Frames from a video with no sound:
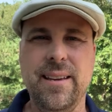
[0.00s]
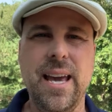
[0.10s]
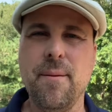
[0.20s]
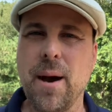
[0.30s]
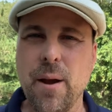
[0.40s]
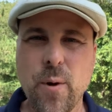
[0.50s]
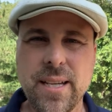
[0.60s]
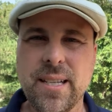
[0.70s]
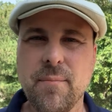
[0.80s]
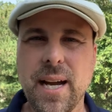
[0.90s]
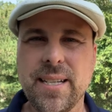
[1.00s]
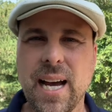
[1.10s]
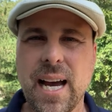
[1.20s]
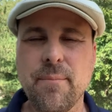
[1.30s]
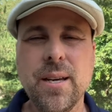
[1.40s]
Am I wasting my
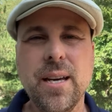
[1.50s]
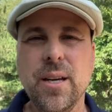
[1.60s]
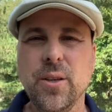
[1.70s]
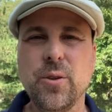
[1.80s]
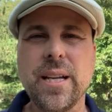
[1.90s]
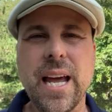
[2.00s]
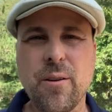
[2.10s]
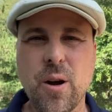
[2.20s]
time? You can now